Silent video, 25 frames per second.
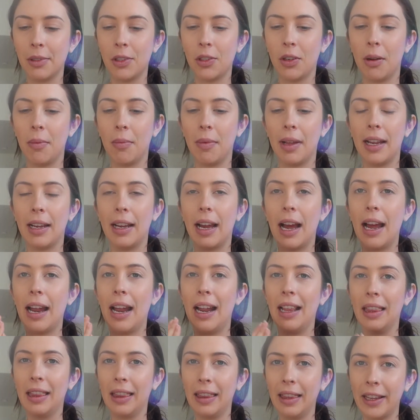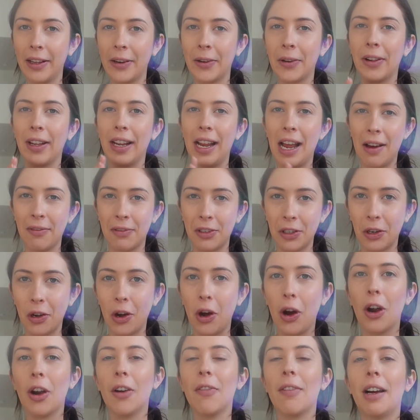So I'm like, I literally have to
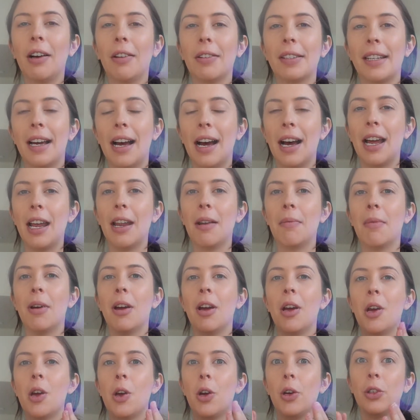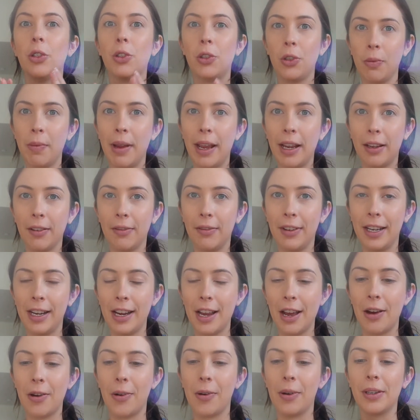carve out time to make a
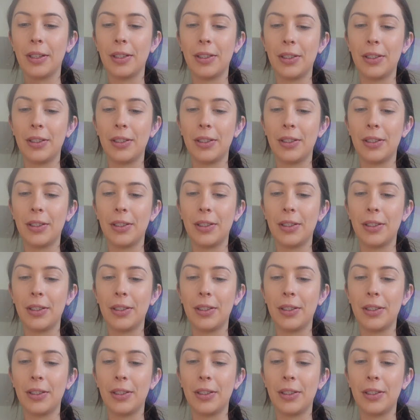video.